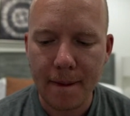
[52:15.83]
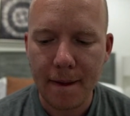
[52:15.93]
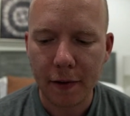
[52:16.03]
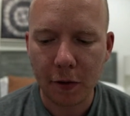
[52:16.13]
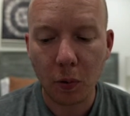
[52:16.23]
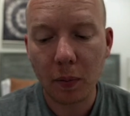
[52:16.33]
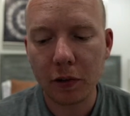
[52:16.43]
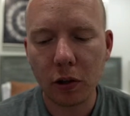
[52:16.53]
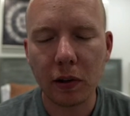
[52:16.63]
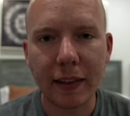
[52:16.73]
So what I'm
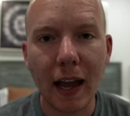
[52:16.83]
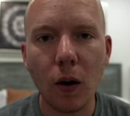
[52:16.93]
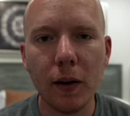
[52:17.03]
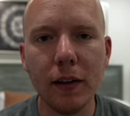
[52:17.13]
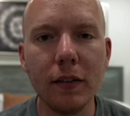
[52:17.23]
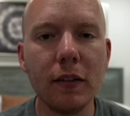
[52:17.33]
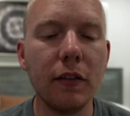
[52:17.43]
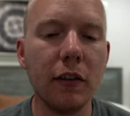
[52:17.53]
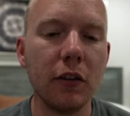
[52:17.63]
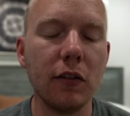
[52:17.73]
dealing with now is
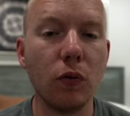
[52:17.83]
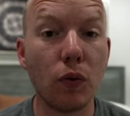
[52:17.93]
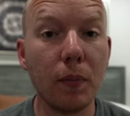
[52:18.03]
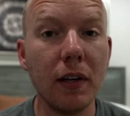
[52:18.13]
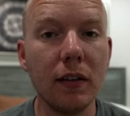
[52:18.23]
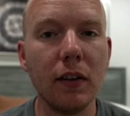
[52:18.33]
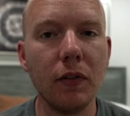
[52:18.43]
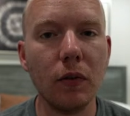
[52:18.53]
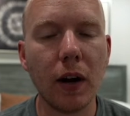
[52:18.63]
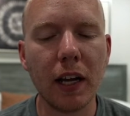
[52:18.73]
just the remnants of
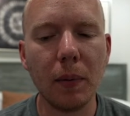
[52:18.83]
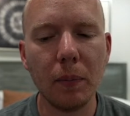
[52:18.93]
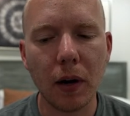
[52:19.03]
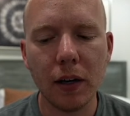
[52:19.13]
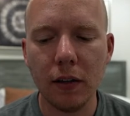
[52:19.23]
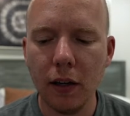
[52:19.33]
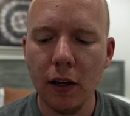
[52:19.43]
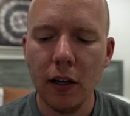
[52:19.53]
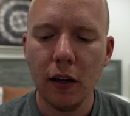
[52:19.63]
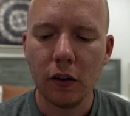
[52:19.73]
it wrecking my brain.
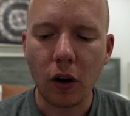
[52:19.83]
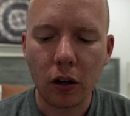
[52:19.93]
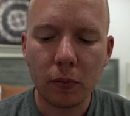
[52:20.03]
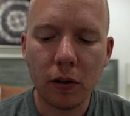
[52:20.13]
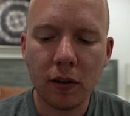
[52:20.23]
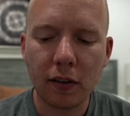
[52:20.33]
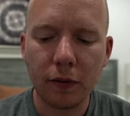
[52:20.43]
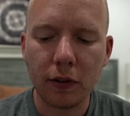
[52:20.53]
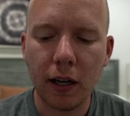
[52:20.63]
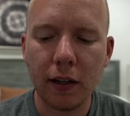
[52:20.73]
So autoimmune
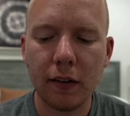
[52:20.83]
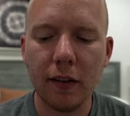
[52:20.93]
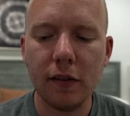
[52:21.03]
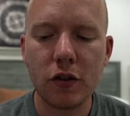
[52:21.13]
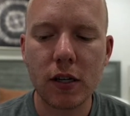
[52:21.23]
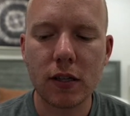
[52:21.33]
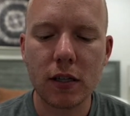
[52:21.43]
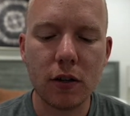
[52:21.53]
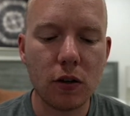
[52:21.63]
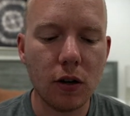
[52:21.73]
encephalitis is
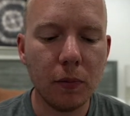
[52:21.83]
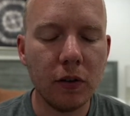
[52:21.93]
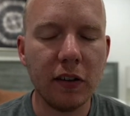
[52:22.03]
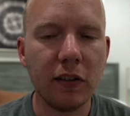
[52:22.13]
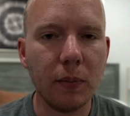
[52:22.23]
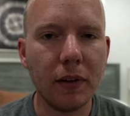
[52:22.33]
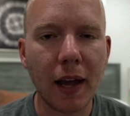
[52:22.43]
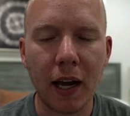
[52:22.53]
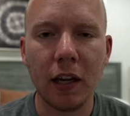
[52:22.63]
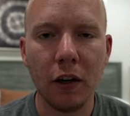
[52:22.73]
just your immune system
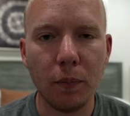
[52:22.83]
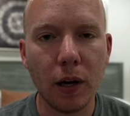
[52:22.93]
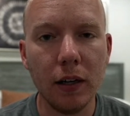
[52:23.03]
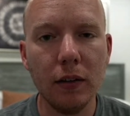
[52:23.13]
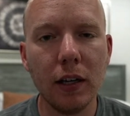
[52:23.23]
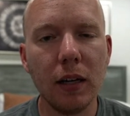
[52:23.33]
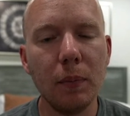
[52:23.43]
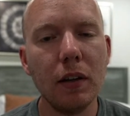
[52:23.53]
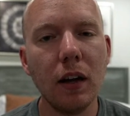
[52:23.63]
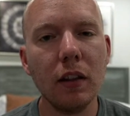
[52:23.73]
attacking your brain. It can
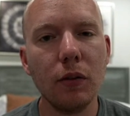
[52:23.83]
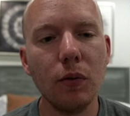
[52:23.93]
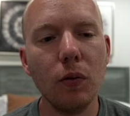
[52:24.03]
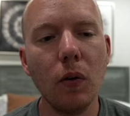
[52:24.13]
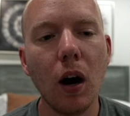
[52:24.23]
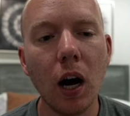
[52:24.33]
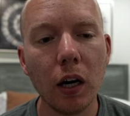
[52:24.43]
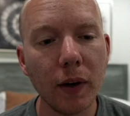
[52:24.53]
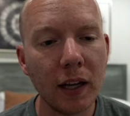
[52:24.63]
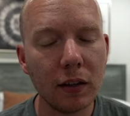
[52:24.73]
be done through
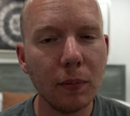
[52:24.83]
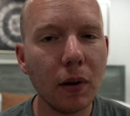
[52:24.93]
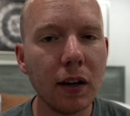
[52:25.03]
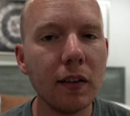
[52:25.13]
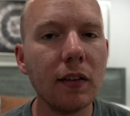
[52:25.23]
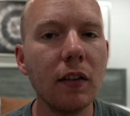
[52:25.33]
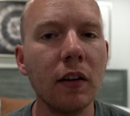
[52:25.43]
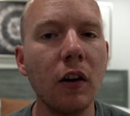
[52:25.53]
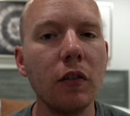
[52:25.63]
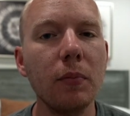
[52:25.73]
autoantibodies. It
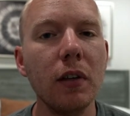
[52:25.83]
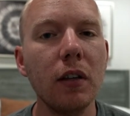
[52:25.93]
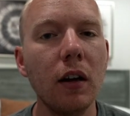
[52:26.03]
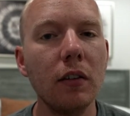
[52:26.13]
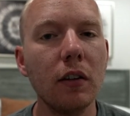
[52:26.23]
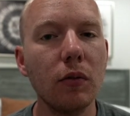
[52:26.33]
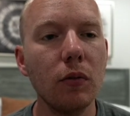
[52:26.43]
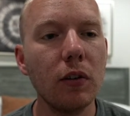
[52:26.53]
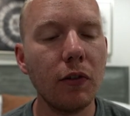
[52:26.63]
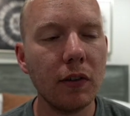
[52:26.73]
can also be done through
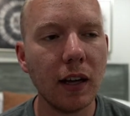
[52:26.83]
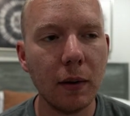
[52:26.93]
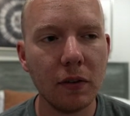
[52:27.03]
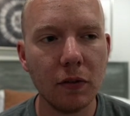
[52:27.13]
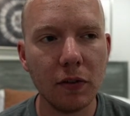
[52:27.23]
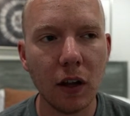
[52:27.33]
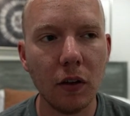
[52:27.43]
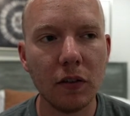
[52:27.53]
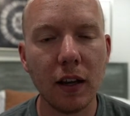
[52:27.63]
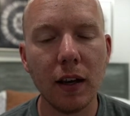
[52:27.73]
different types of
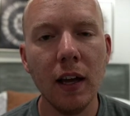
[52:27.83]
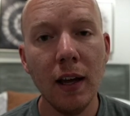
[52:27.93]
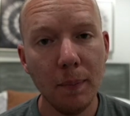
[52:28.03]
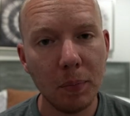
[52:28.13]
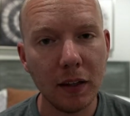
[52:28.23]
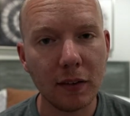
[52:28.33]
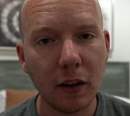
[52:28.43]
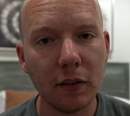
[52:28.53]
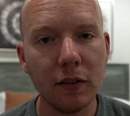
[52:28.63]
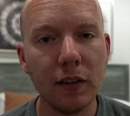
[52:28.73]
cells, like B
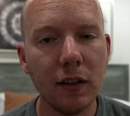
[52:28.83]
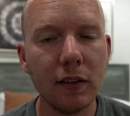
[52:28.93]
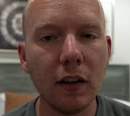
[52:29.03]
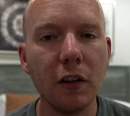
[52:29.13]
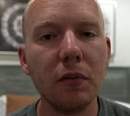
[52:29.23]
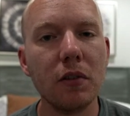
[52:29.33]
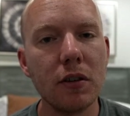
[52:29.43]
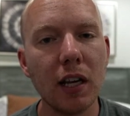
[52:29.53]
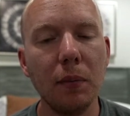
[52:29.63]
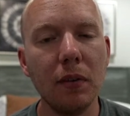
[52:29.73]
cells and T cells, which are
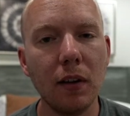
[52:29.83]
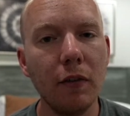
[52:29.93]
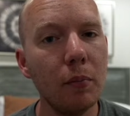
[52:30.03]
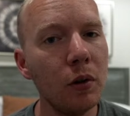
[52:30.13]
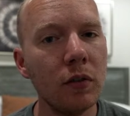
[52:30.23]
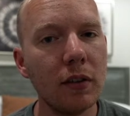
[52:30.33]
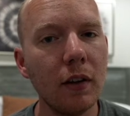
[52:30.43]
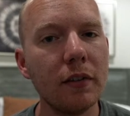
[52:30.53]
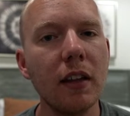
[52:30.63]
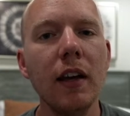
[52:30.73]
types of immune
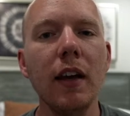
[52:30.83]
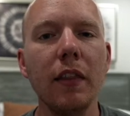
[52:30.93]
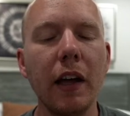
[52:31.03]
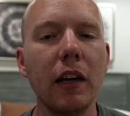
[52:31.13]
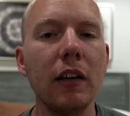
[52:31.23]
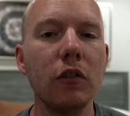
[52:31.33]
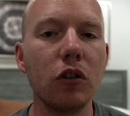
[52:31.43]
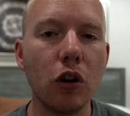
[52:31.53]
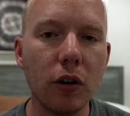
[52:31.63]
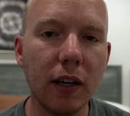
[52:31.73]
cells that can
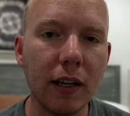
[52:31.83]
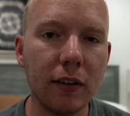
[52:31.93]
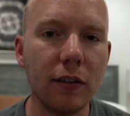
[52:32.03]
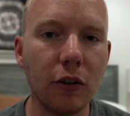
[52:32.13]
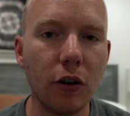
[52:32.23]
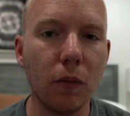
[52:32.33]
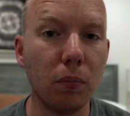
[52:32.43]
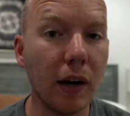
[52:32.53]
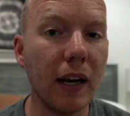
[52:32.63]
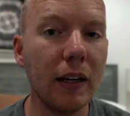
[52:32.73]
turn against your
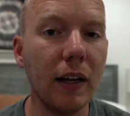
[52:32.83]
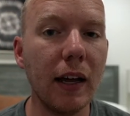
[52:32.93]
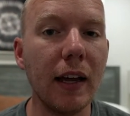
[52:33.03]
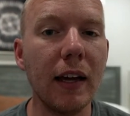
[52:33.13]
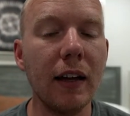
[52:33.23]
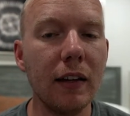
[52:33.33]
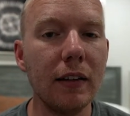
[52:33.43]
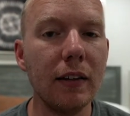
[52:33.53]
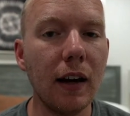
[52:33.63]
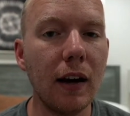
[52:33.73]
brain.
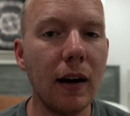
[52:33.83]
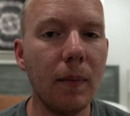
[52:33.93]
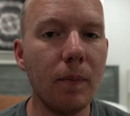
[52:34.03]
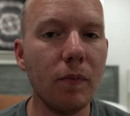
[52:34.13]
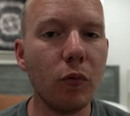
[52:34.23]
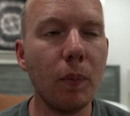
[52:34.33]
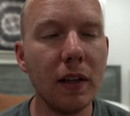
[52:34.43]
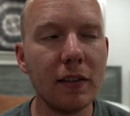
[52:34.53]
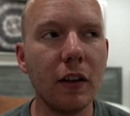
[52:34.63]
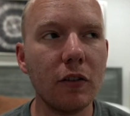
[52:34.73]
And B
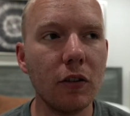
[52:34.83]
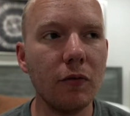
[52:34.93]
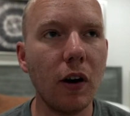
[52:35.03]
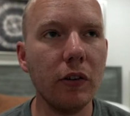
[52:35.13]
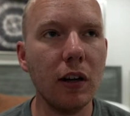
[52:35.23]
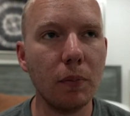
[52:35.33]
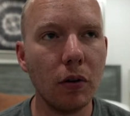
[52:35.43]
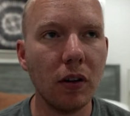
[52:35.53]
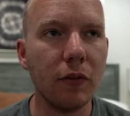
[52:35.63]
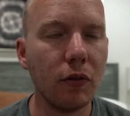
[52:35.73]
cells are involved in the
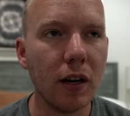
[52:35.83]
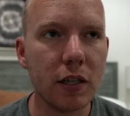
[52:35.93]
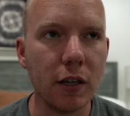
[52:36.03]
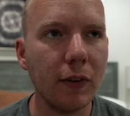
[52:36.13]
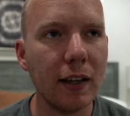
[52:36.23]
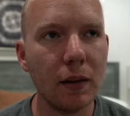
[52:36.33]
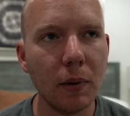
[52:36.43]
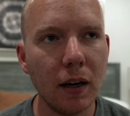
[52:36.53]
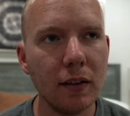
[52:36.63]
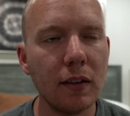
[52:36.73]
proliferation of
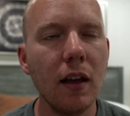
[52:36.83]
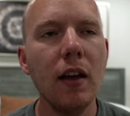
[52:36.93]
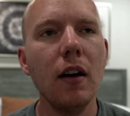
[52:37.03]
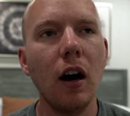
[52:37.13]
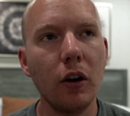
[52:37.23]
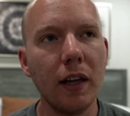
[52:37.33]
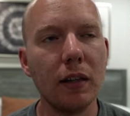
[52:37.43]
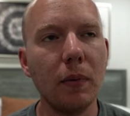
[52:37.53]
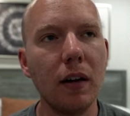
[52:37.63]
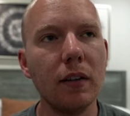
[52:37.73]
antibodies,
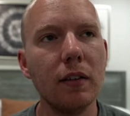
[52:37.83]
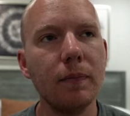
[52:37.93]
autoantibodies.